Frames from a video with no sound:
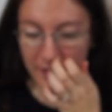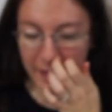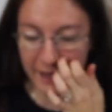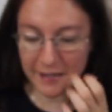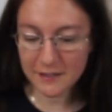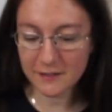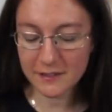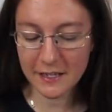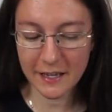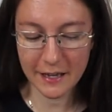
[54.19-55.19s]
And it just
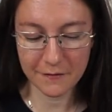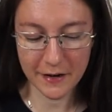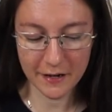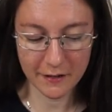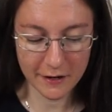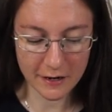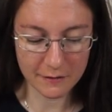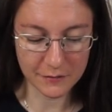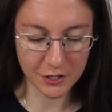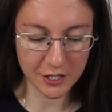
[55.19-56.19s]
looks like a regular
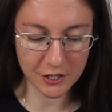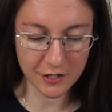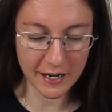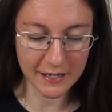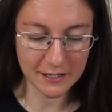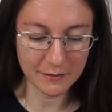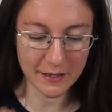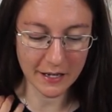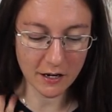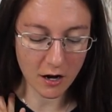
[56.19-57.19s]
shirt dress with
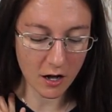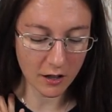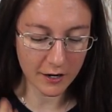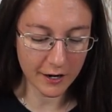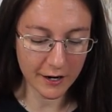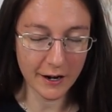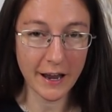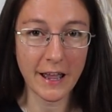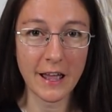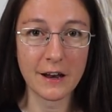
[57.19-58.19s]
like a collar
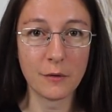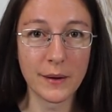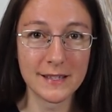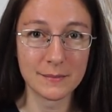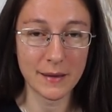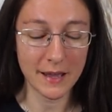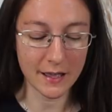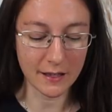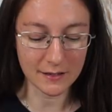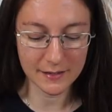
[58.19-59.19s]
and a
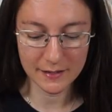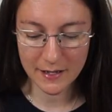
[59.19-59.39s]
waistband.